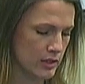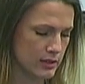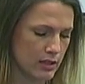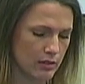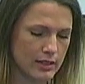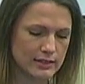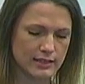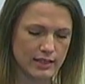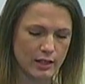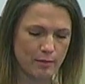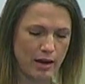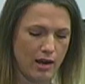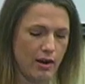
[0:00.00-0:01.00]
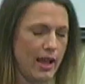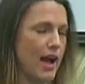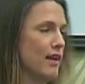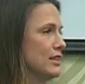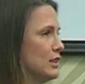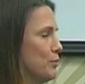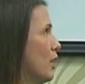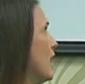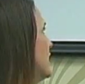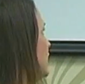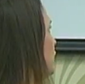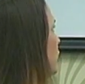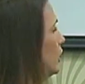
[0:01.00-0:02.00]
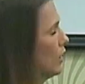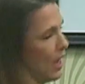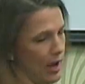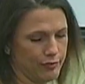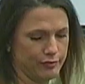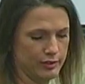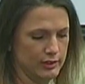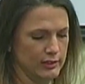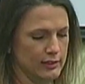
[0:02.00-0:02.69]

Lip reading: So let's think about how this applies in real life.